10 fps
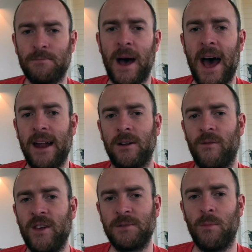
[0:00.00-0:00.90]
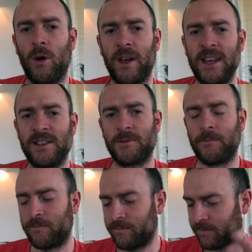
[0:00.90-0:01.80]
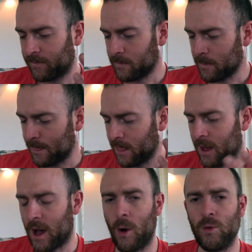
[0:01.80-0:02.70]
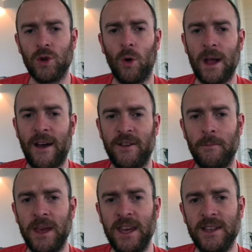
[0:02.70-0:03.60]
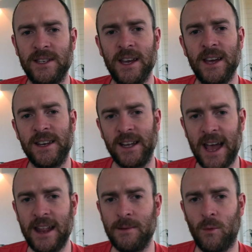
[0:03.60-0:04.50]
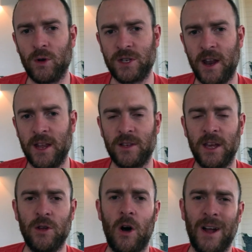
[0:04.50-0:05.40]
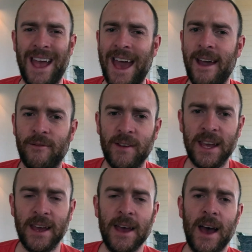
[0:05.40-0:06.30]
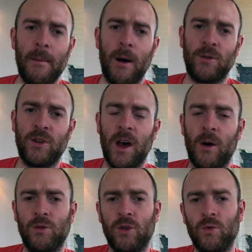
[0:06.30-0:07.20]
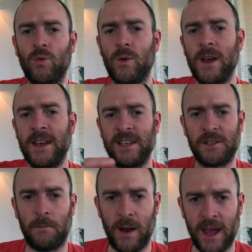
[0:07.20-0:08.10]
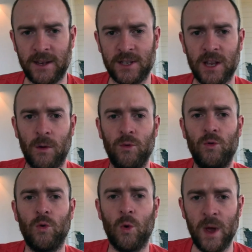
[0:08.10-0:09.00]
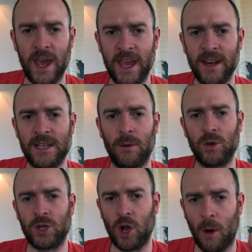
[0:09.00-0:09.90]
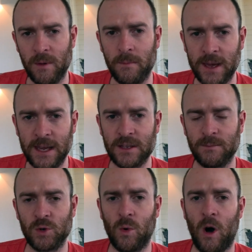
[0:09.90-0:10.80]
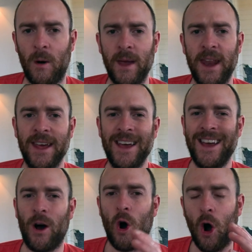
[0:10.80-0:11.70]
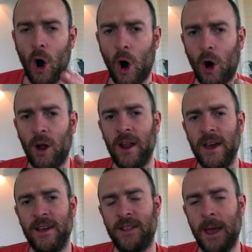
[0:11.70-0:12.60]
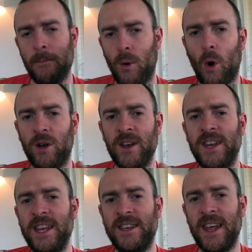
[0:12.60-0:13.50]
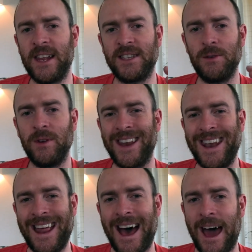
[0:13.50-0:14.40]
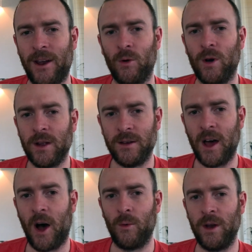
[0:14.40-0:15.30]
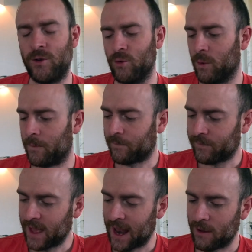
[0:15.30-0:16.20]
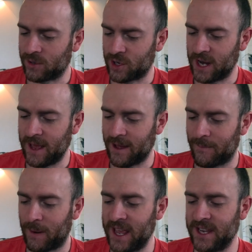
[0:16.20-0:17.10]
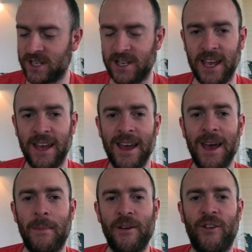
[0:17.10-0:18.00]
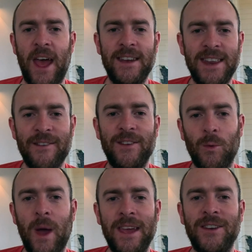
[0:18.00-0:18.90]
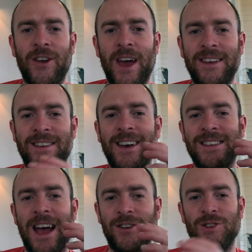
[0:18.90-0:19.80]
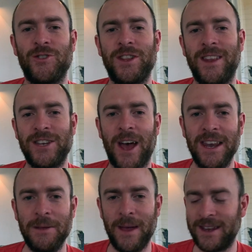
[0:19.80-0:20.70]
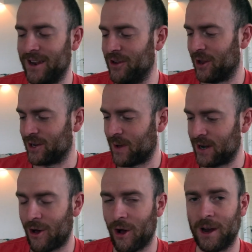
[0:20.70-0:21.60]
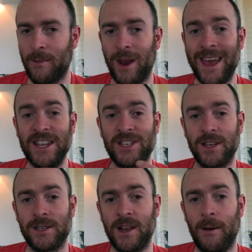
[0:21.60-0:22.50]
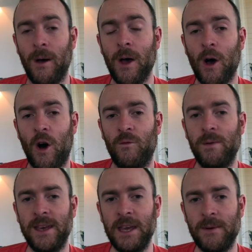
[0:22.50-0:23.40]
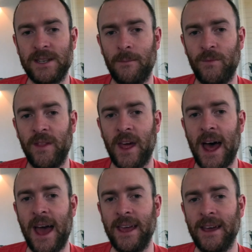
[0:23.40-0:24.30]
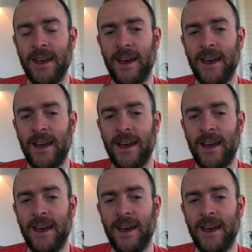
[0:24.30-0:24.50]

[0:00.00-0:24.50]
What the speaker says: part of this book is how to look after bees to get the most honey. So they talk heavily about how to do splits, how to do queens, how to stop your bees from swarming, all the important details you need to narrow down into. And I was really pleased to see my friend David Wainwright has actually written a tiny bit in here as well, talking about his system of beekeeping, something that I